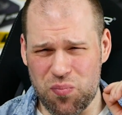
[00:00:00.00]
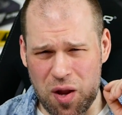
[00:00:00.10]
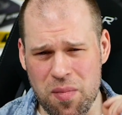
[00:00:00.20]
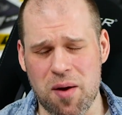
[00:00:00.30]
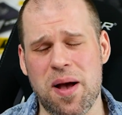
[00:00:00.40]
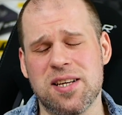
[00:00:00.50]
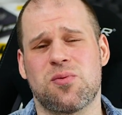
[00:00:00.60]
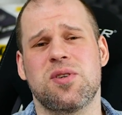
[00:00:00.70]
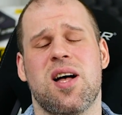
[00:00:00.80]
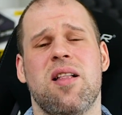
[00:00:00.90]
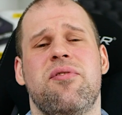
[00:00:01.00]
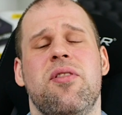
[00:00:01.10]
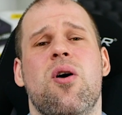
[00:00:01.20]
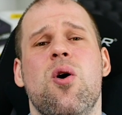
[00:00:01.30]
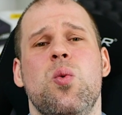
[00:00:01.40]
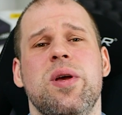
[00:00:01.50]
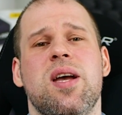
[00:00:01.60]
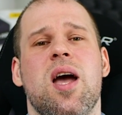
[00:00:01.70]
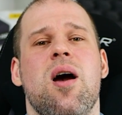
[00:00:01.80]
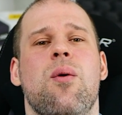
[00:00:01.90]
my best result for the whole
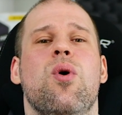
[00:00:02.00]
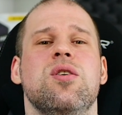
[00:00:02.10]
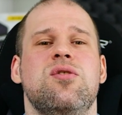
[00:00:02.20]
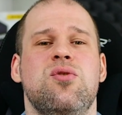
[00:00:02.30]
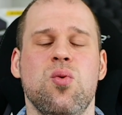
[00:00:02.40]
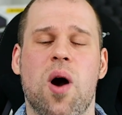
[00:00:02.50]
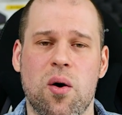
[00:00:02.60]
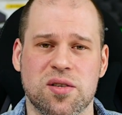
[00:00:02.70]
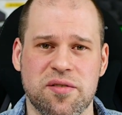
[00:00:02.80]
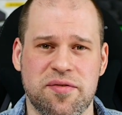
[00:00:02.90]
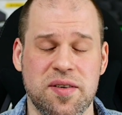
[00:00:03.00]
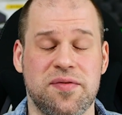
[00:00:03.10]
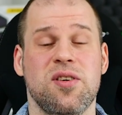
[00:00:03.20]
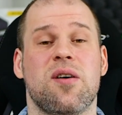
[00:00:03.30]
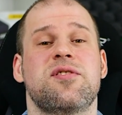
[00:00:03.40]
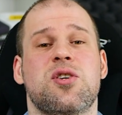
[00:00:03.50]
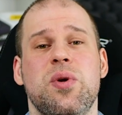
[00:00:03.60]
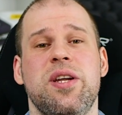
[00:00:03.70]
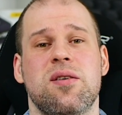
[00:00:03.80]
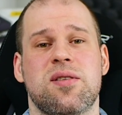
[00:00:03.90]
week was 2 hours and 50 of
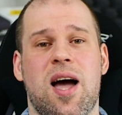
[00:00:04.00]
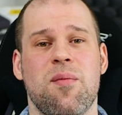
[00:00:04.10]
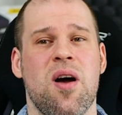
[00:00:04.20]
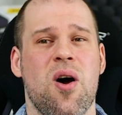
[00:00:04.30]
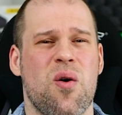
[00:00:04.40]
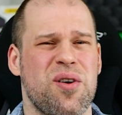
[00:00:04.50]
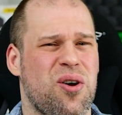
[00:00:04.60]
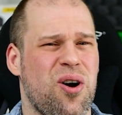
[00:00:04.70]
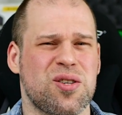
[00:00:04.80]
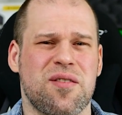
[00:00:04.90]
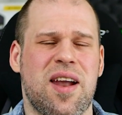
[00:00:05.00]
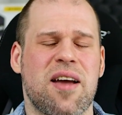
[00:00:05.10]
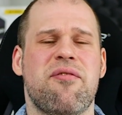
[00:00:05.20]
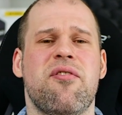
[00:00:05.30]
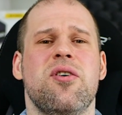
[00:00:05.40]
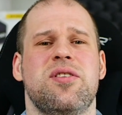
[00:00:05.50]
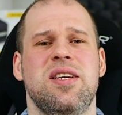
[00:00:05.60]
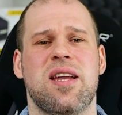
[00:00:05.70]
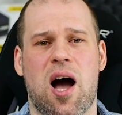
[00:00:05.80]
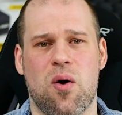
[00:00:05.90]
screen on time over the course of like
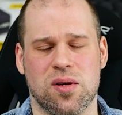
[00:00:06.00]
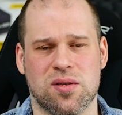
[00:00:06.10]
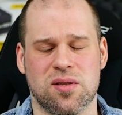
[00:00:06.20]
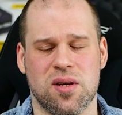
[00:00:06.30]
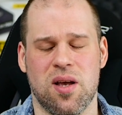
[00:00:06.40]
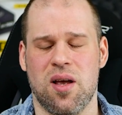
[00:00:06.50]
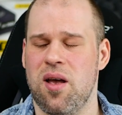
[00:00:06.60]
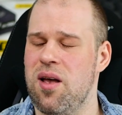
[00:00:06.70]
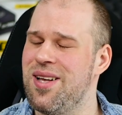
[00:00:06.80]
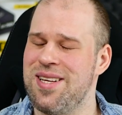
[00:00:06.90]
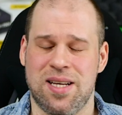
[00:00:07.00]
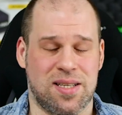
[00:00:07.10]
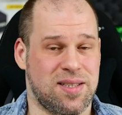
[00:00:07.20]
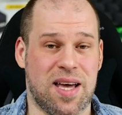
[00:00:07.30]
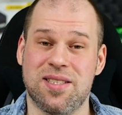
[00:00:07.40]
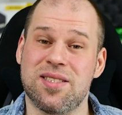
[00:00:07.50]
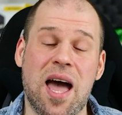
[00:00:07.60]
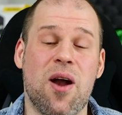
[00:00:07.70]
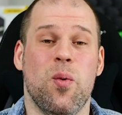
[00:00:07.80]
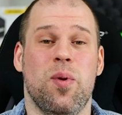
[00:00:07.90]
13 hours. That is
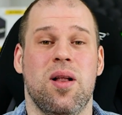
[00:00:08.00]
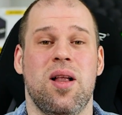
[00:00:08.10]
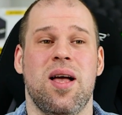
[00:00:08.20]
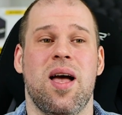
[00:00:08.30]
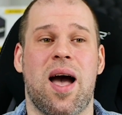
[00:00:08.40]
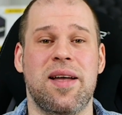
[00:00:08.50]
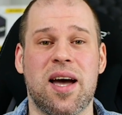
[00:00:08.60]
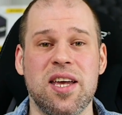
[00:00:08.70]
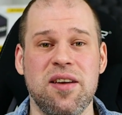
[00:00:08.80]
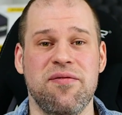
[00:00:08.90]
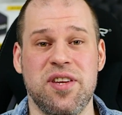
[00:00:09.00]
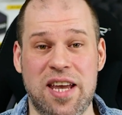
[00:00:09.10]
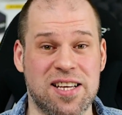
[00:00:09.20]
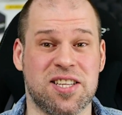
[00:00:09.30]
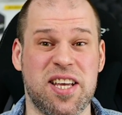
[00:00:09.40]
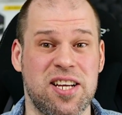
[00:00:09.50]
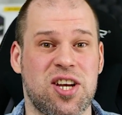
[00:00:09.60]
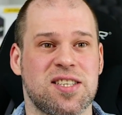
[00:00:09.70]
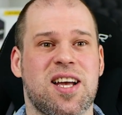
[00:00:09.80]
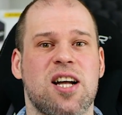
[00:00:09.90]
terrible. And I even yesterday
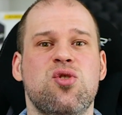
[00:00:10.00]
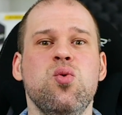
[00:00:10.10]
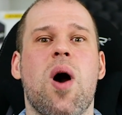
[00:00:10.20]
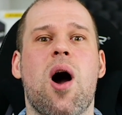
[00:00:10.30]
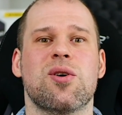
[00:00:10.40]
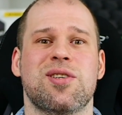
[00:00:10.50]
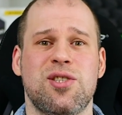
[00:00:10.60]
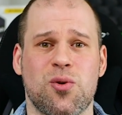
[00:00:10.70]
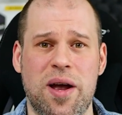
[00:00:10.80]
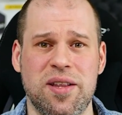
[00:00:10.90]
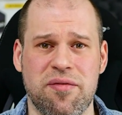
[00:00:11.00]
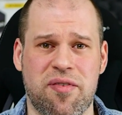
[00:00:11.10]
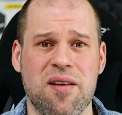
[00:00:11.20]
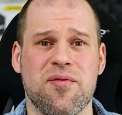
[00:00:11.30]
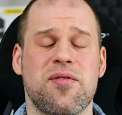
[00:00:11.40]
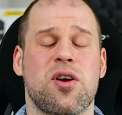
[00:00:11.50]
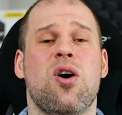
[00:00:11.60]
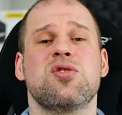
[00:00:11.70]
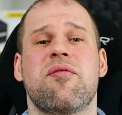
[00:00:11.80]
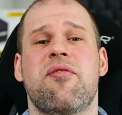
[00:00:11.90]
just got 2 hours and 25 over the
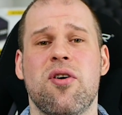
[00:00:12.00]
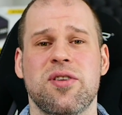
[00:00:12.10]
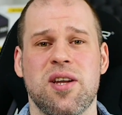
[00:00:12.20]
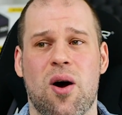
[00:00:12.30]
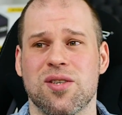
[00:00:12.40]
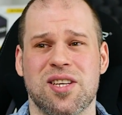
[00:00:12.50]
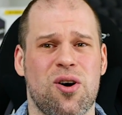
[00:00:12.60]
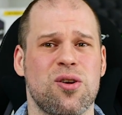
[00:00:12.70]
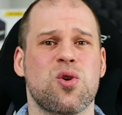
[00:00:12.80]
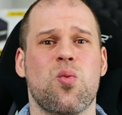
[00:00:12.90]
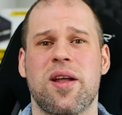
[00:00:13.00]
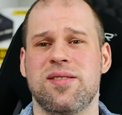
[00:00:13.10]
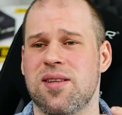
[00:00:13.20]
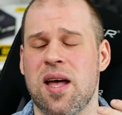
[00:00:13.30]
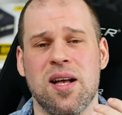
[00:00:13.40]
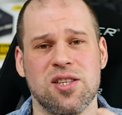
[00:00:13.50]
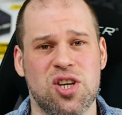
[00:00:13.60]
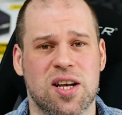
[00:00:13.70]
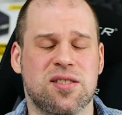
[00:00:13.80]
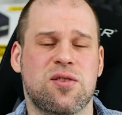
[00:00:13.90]
course of 13 hours, and also once
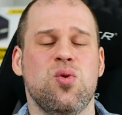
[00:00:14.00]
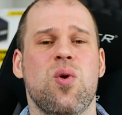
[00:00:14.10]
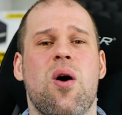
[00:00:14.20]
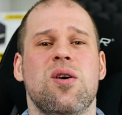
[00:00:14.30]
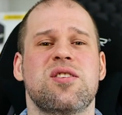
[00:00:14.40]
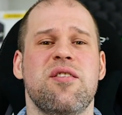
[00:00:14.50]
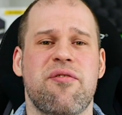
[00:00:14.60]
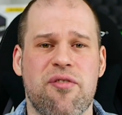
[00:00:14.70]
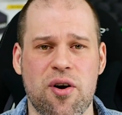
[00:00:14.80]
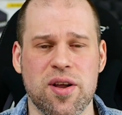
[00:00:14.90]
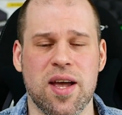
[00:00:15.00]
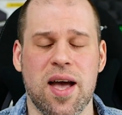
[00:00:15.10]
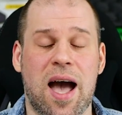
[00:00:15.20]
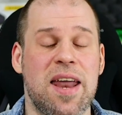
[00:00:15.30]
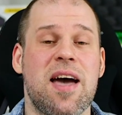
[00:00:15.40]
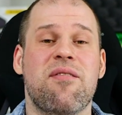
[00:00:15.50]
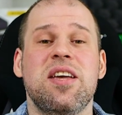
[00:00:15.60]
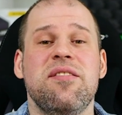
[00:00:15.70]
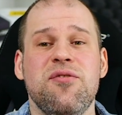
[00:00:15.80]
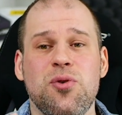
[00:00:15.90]
just 2 hours and 30. I never
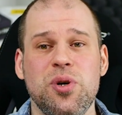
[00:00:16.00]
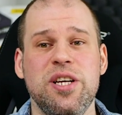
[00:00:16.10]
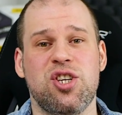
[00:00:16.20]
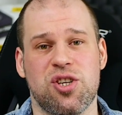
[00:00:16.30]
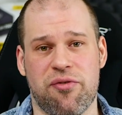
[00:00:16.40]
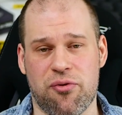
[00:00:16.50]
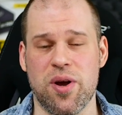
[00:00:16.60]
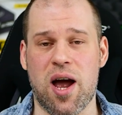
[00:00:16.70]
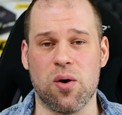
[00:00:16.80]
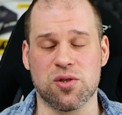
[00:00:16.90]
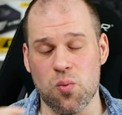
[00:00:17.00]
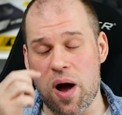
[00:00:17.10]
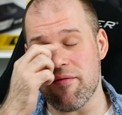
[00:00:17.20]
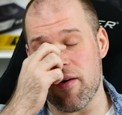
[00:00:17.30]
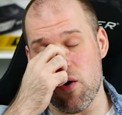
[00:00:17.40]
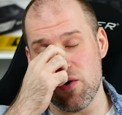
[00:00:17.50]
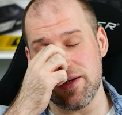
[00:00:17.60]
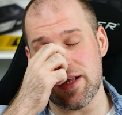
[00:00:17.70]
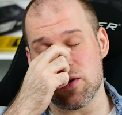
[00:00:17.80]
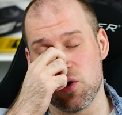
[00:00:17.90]
even reached 3 hours on Wi-Fi only.
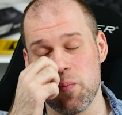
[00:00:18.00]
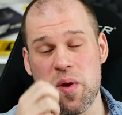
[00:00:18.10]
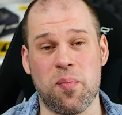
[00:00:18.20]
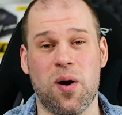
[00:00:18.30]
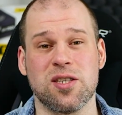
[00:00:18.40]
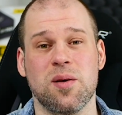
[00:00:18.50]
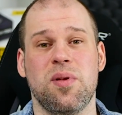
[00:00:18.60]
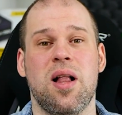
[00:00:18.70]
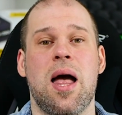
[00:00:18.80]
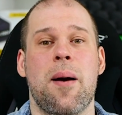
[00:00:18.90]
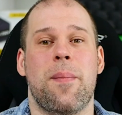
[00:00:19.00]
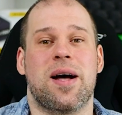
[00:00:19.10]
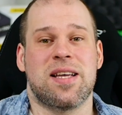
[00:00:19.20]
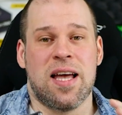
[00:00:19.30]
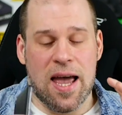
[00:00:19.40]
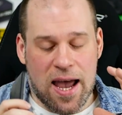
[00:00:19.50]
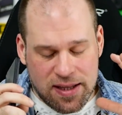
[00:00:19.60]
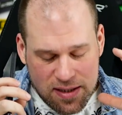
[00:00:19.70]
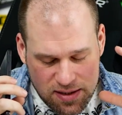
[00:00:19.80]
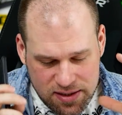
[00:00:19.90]
That could be possible. But
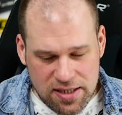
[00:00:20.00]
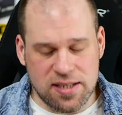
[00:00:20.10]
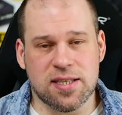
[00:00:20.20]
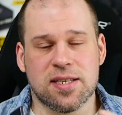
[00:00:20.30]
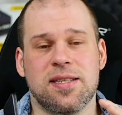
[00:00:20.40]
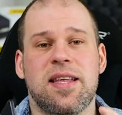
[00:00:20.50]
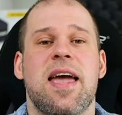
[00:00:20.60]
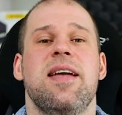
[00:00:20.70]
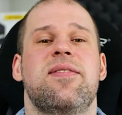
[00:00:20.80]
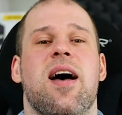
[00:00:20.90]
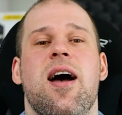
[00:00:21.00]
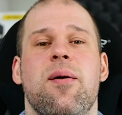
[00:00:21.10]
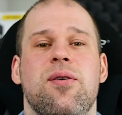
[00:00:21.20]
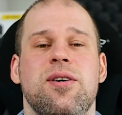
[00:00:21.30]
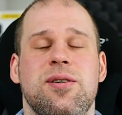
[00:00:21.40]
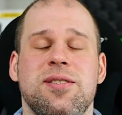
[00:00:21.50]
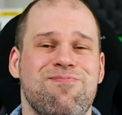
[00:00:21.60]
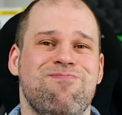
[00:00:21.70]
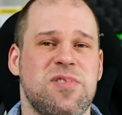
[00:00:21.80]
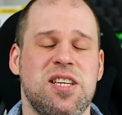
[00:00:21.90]
at this day and time, or
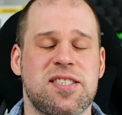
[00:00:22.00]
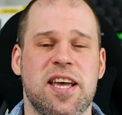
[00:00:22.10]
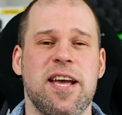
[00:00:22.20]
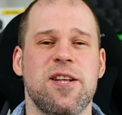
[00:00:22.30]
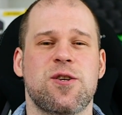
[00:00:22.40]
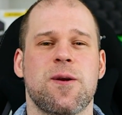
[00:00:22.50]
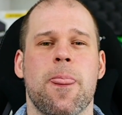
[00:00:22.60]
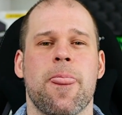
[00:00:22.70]
in this age,